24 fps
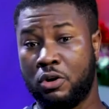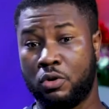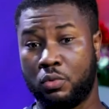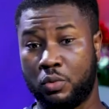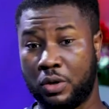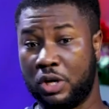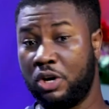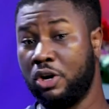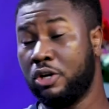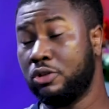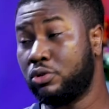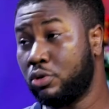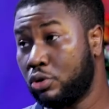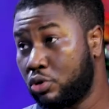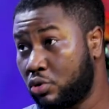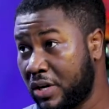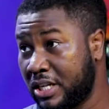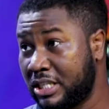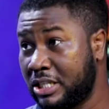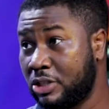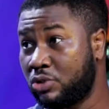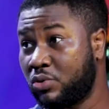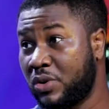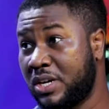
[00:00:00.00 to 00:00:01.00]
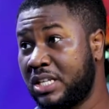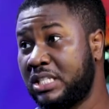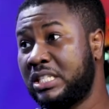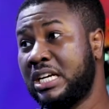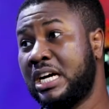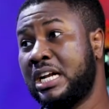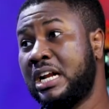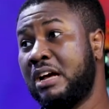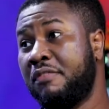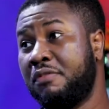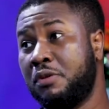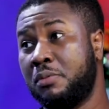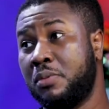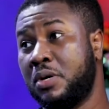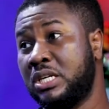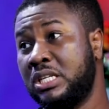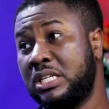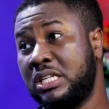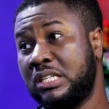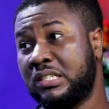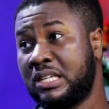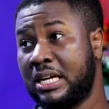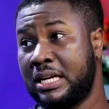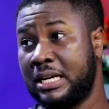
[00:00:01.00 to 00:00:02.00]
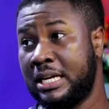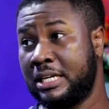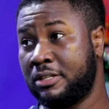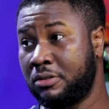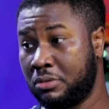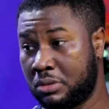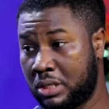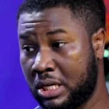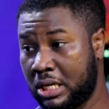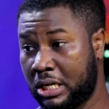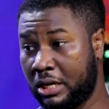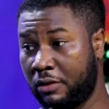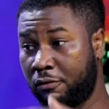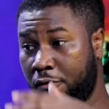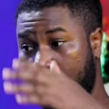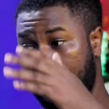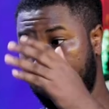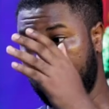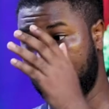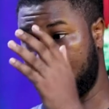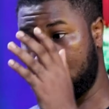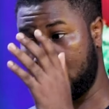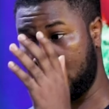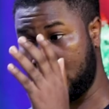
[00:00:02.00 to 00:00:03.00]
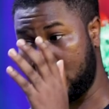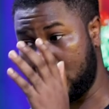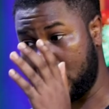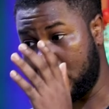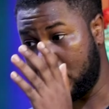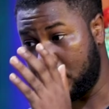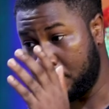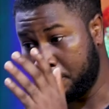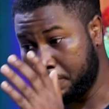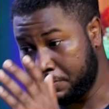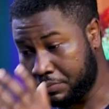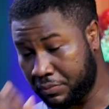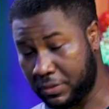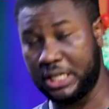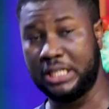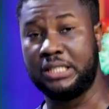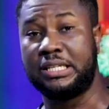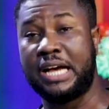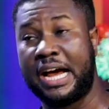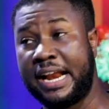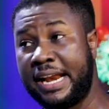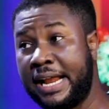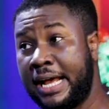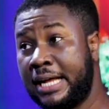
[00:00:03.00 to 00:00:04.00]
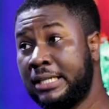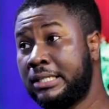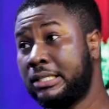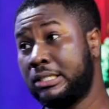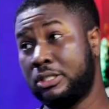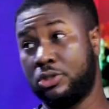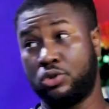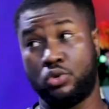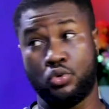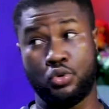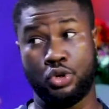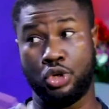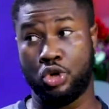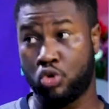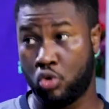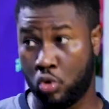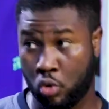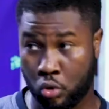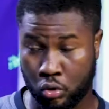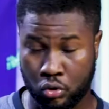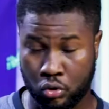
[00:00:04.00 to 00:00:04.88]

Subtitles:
we got to 2020 and everybody decided to take it from the internet to the road.